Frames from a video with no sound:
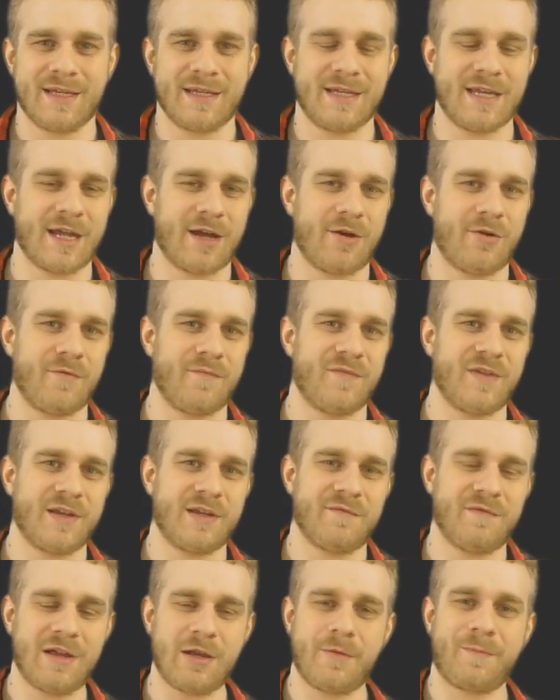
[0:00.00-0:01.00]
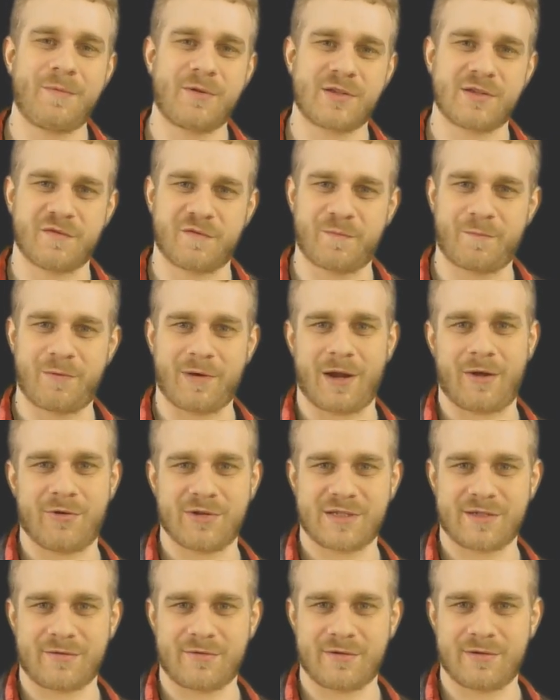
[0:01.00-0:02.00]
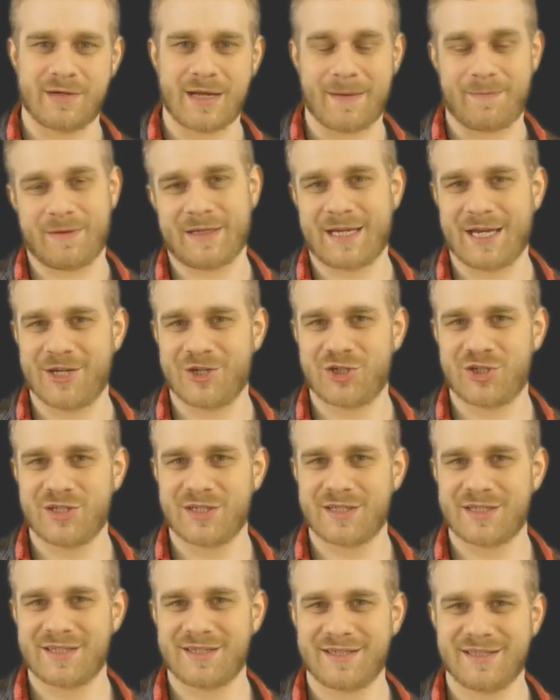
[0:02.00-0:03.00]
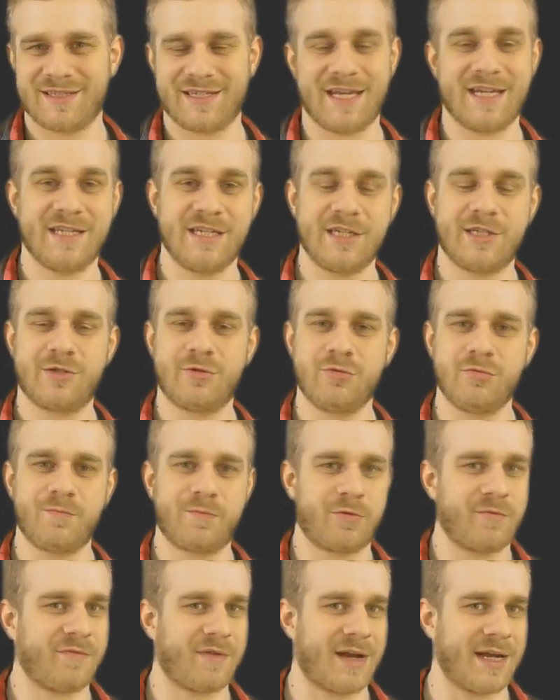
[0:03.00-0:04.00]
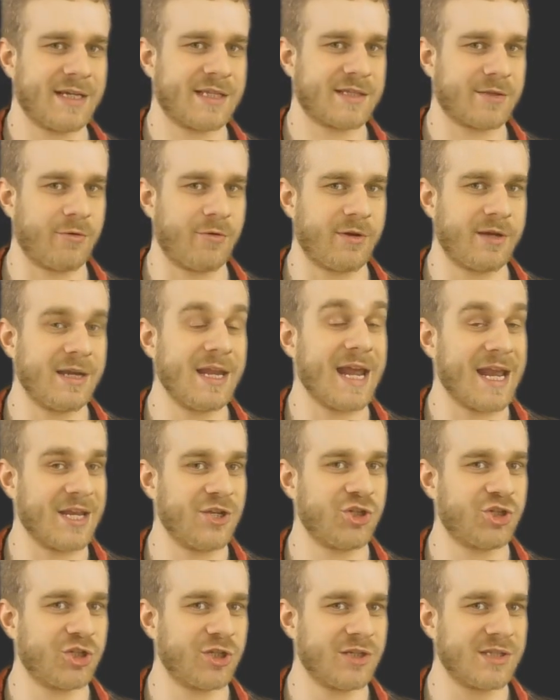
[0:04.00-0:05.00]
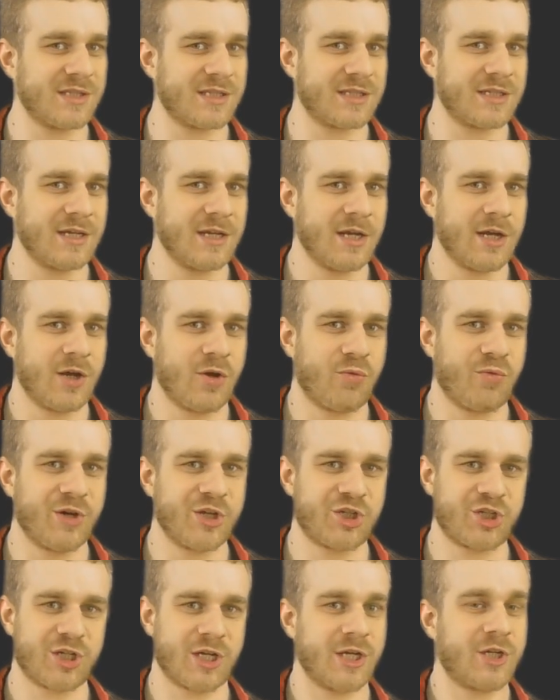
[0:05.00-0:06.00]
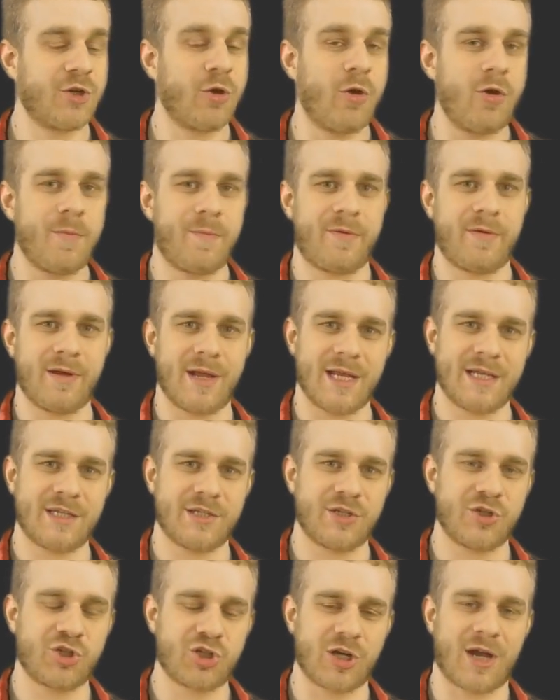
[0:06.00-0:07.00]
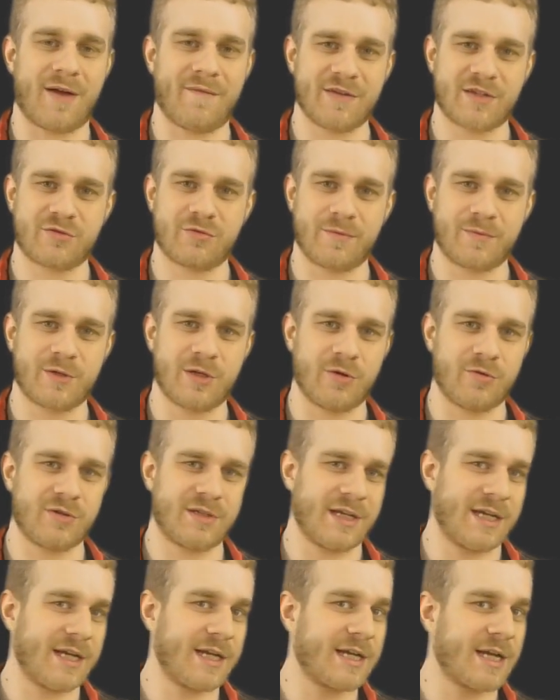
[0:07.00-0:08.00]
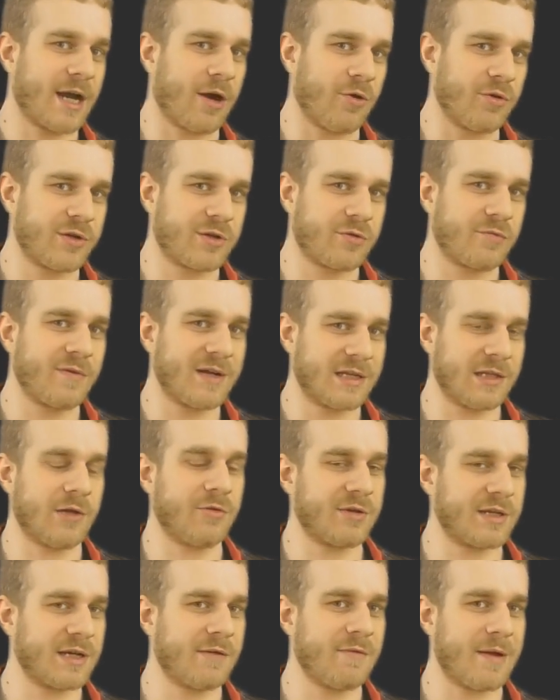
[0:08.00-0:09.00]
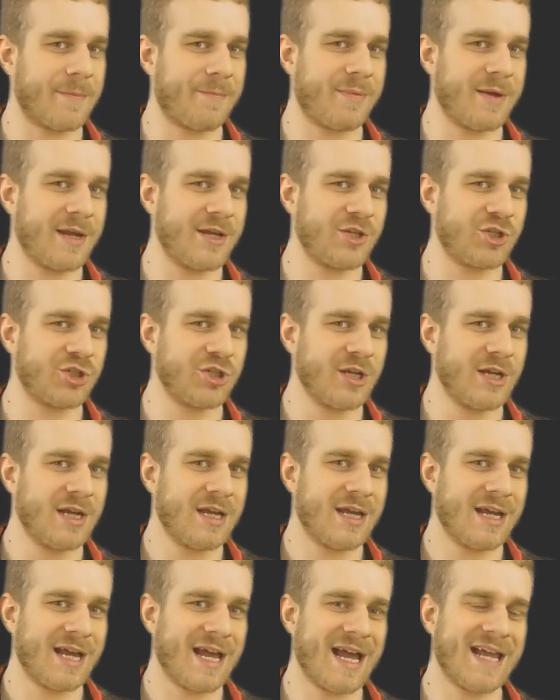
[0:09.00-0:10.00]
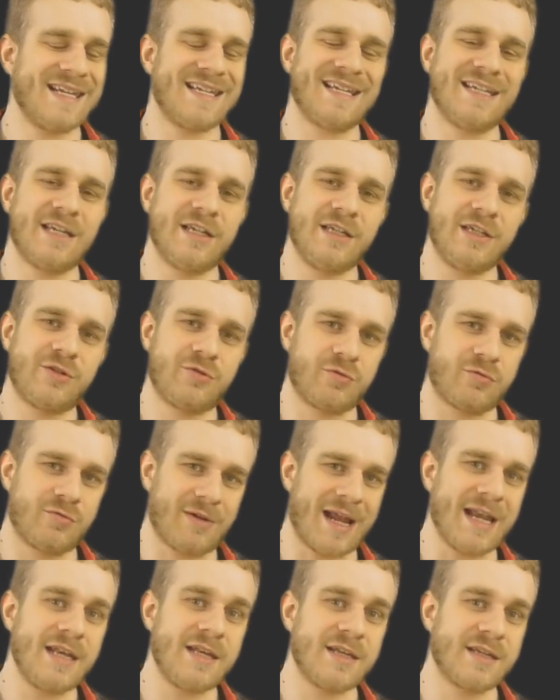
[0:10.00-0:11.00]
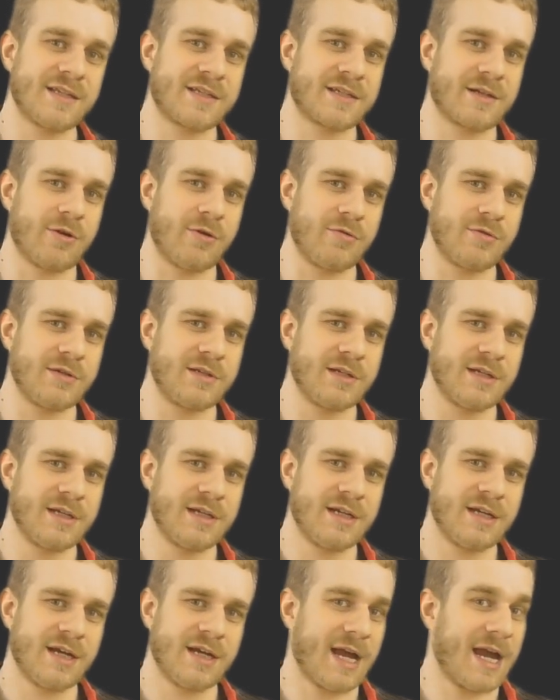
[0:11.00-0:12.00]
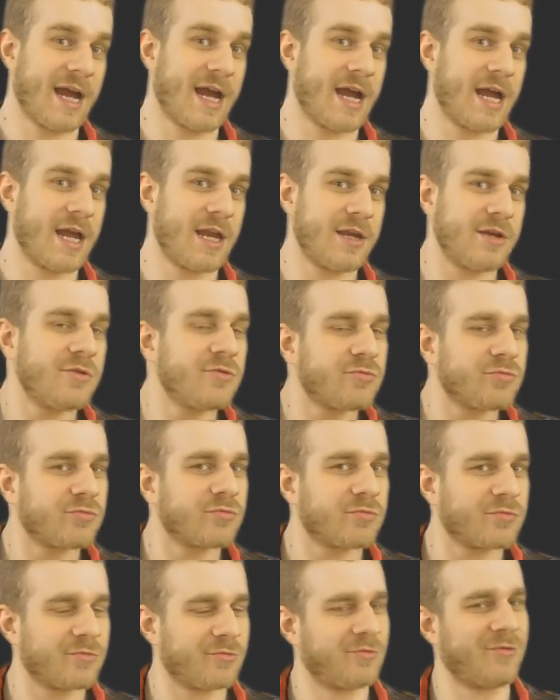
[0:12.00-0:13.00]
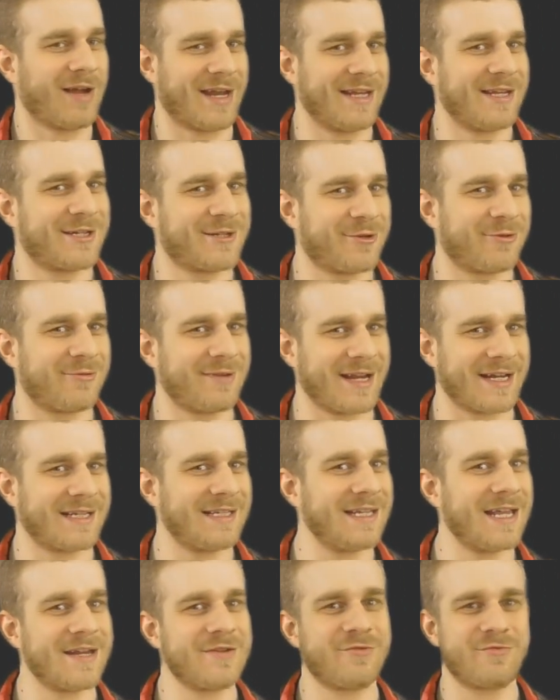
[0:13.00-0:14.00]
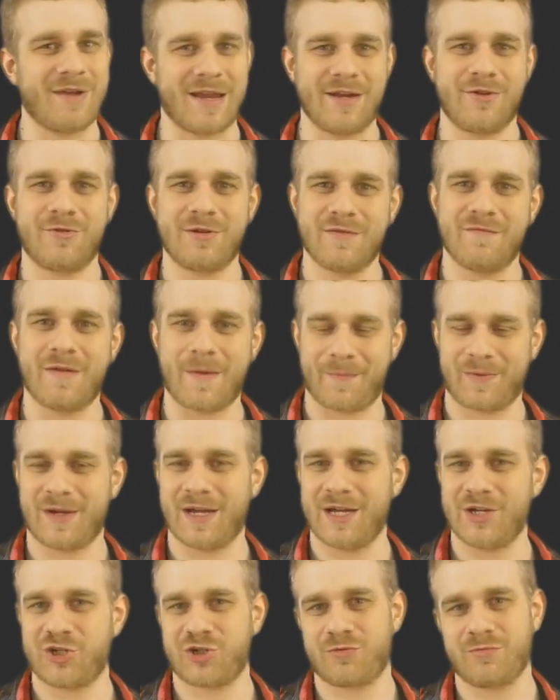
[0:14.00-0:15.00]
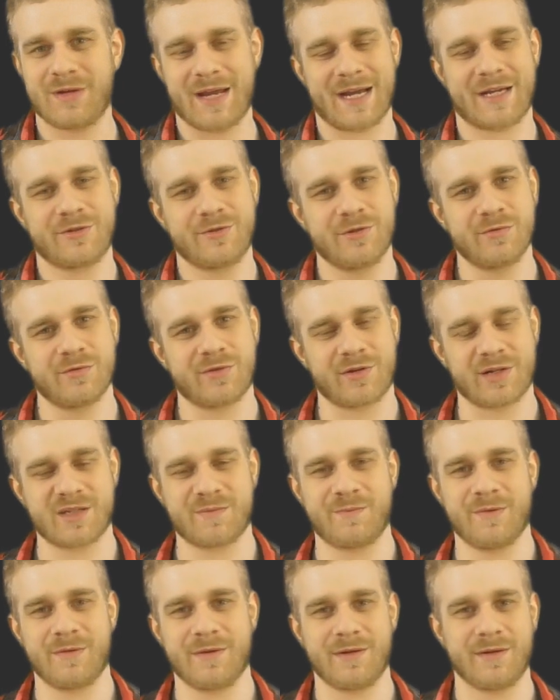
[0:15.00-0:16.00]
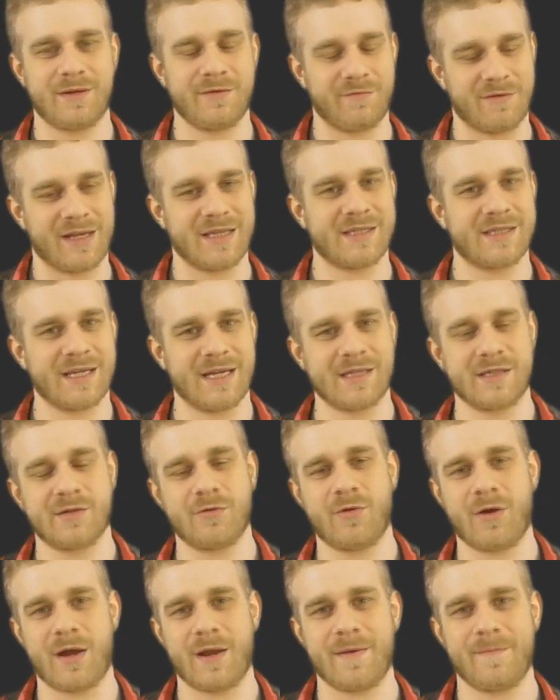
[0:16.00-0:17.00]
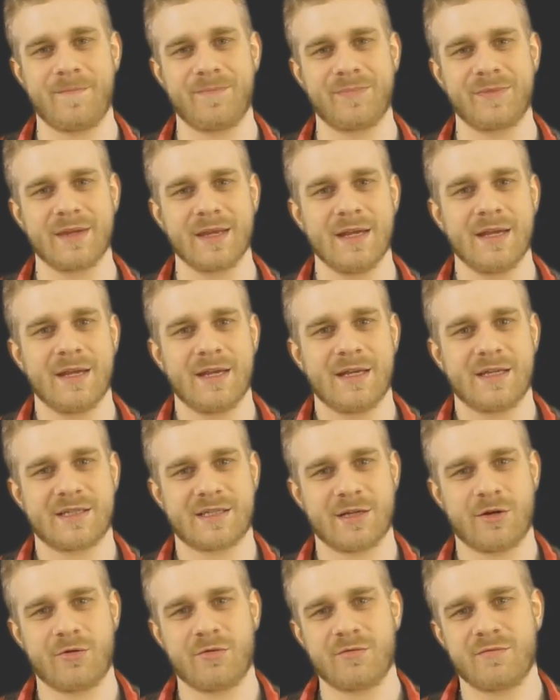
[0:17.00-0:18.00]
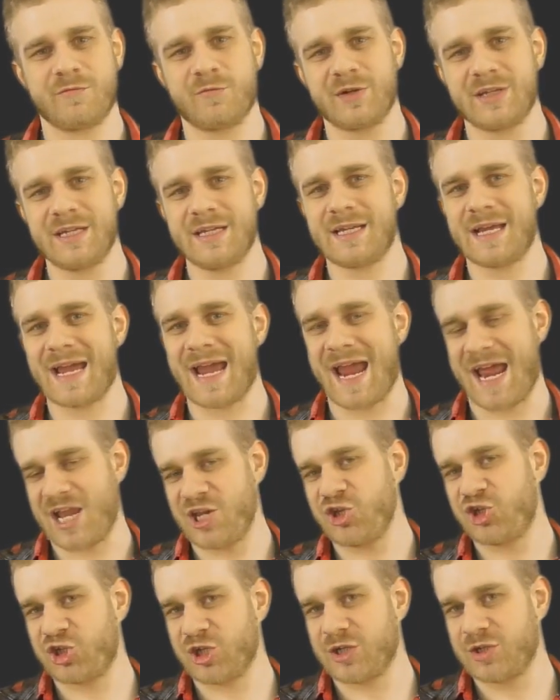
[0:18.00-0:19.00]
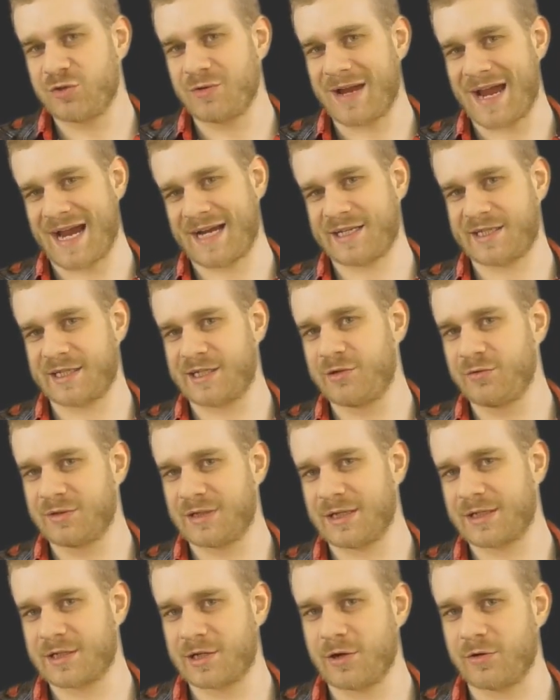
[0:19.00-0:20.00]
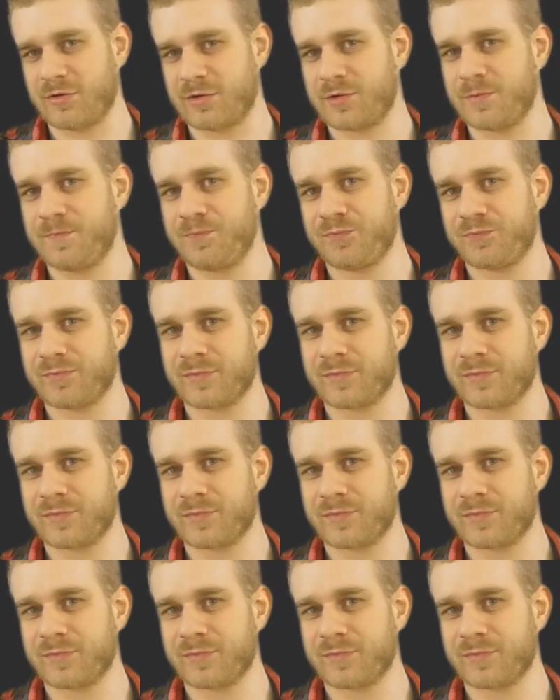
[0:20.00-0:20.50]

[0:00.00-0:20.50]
Now the developers of browser applications, they need to provide certain engines which interpret the JavaScript code they encounter when loading a web page. And then they need to run this code and run it correctly and render the web page, react to user uh, events and so on. So we need an engine to execute that code.